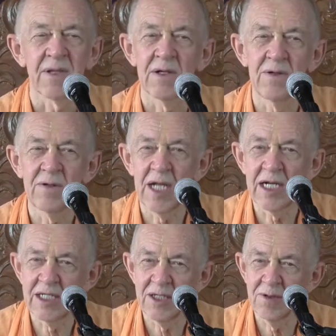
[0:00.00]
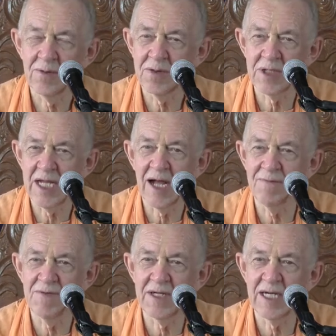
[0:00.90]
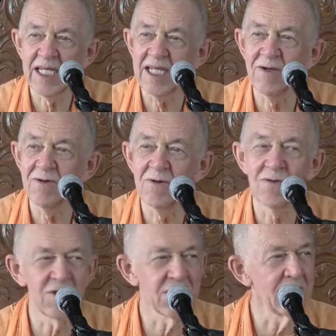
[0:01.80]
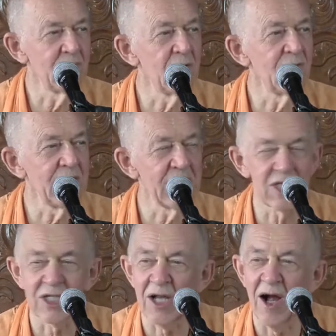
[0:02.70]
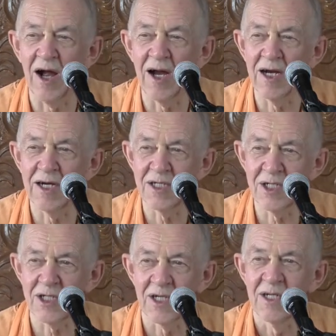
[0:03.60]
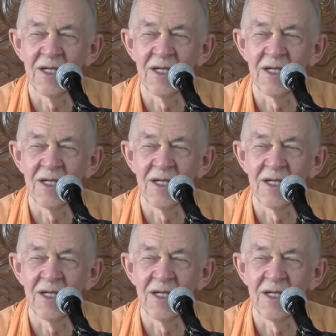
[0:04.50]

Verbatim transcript: You know, young girls, they have their heroes, their movie stars.